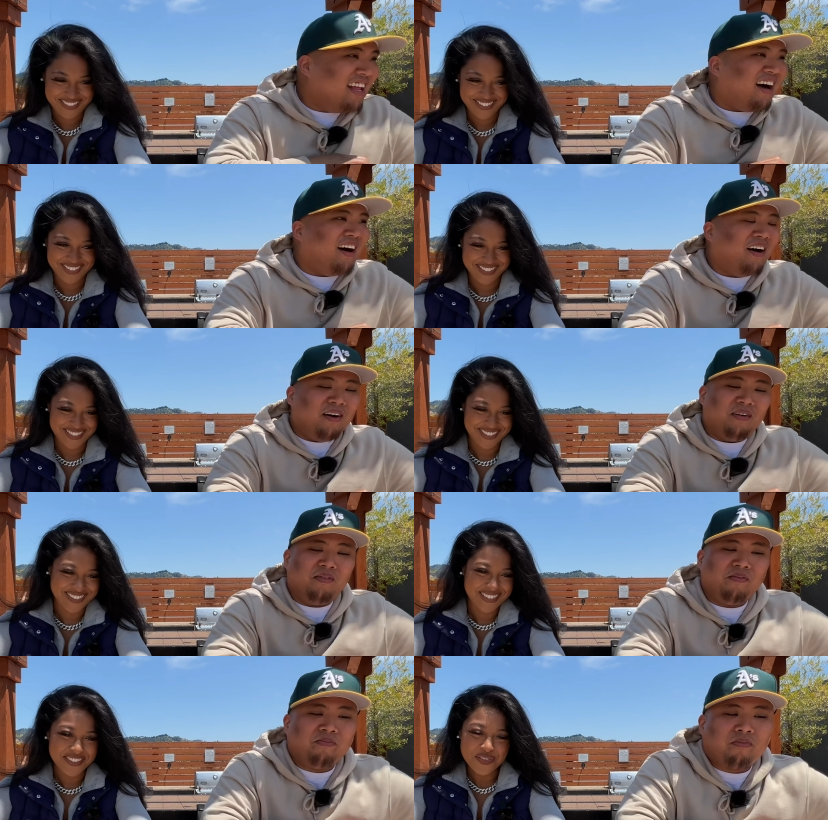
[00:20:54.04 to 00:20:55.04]

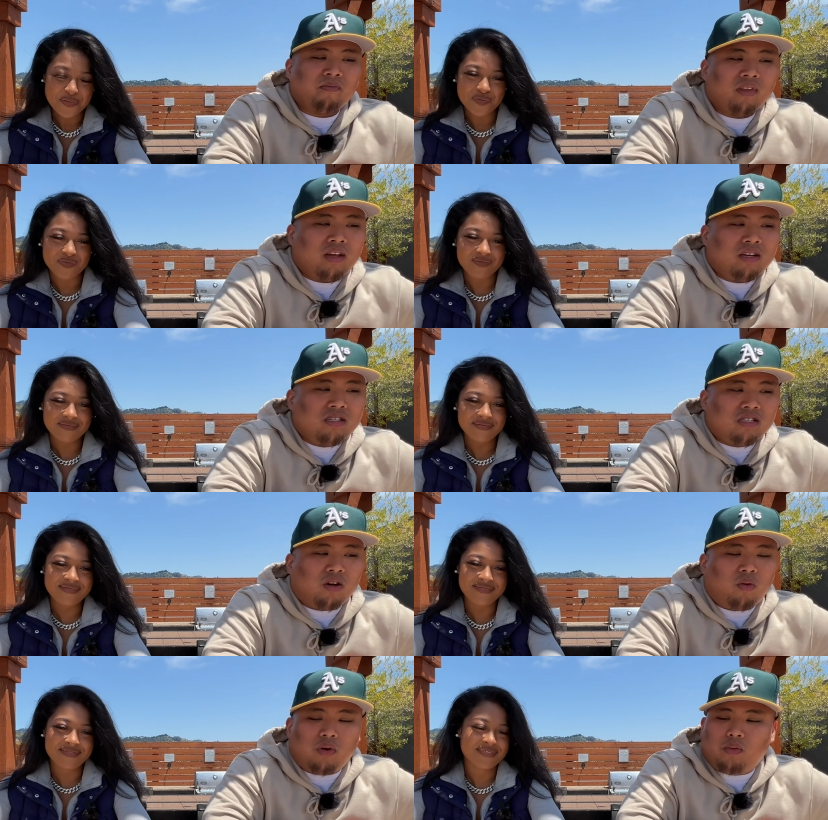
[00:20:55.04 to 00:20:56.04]
Speaker 1: um,
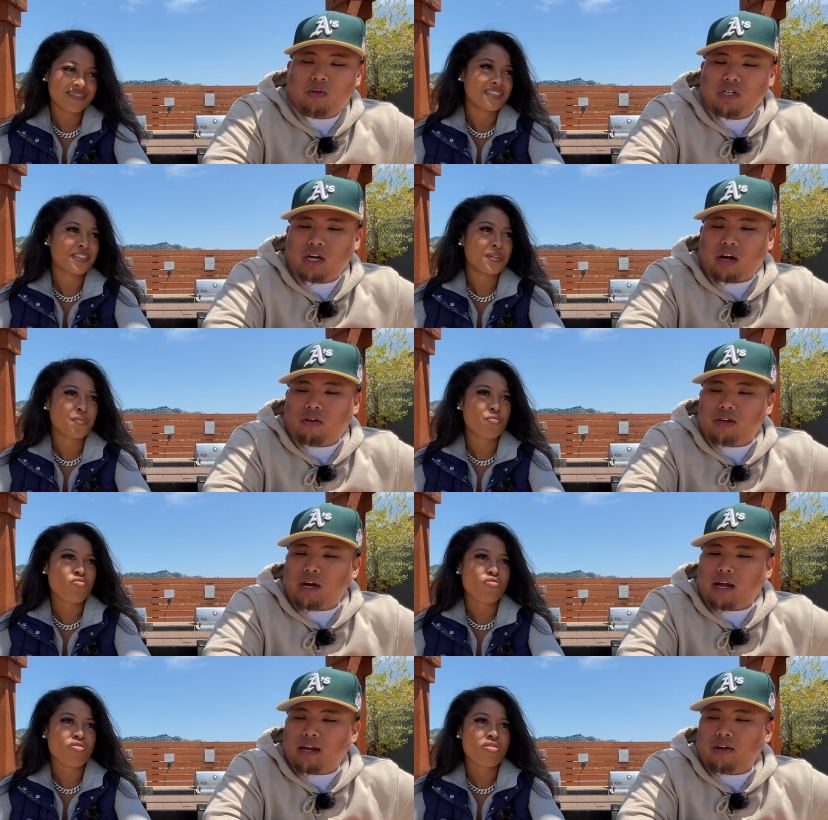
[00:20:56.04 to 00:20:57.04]
so what what you got going? You
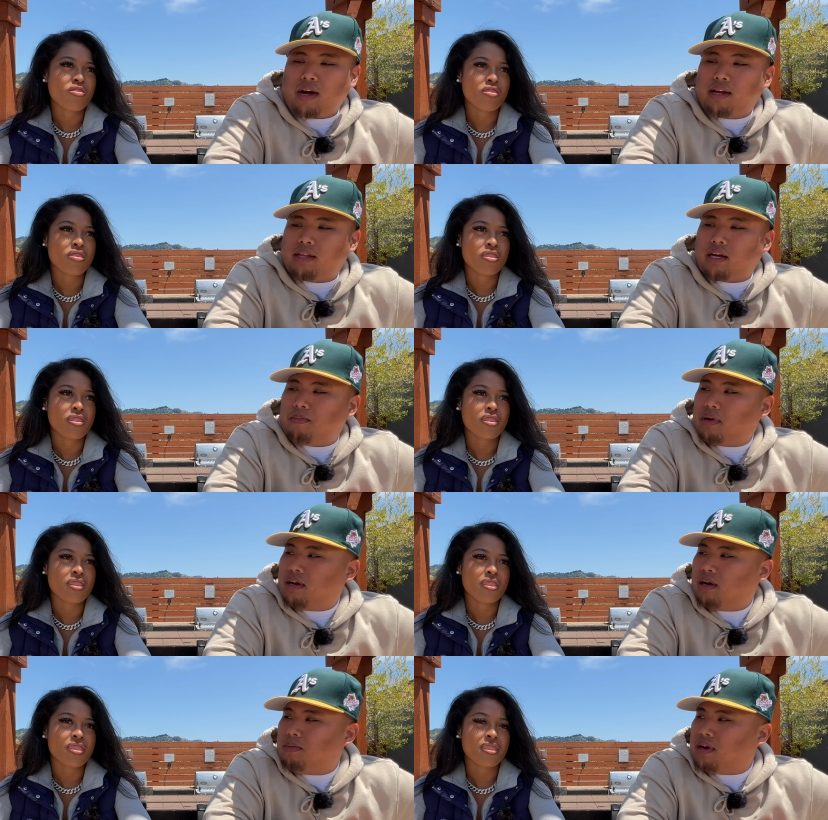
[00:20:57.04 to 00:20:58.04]
got you got anything coming
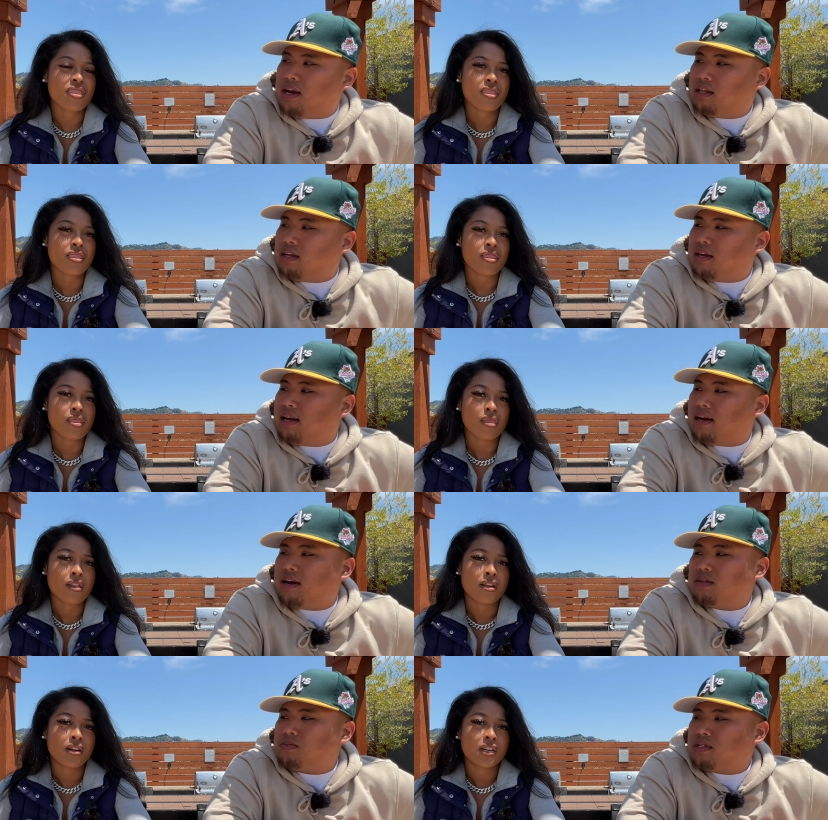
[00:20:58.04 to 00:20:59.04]
up? You got anything any
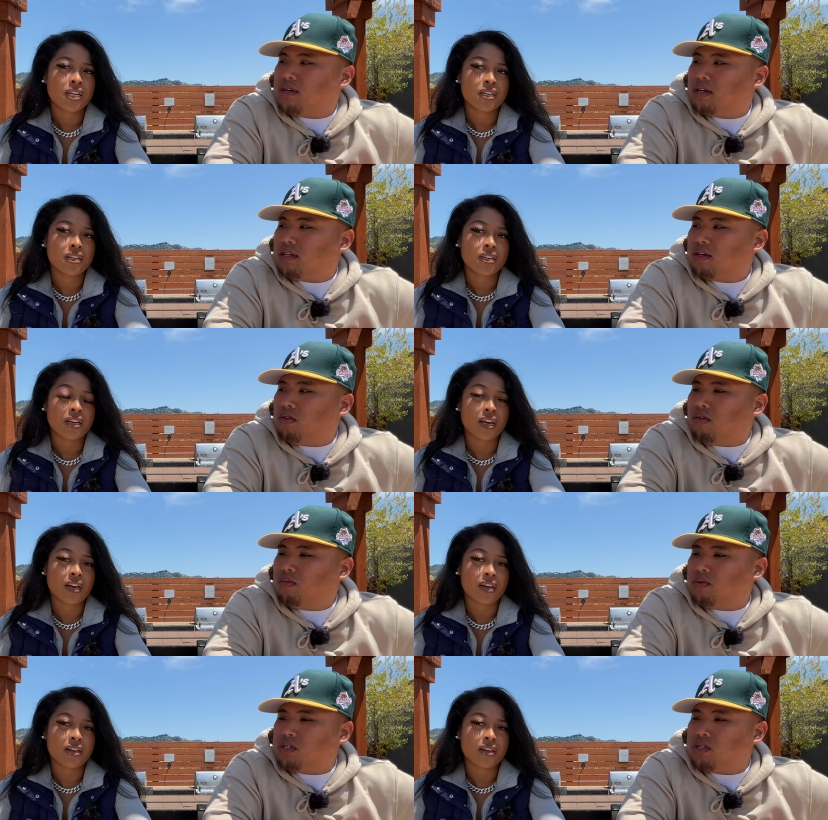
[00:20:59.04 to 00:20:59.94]
announcements or nothing, or we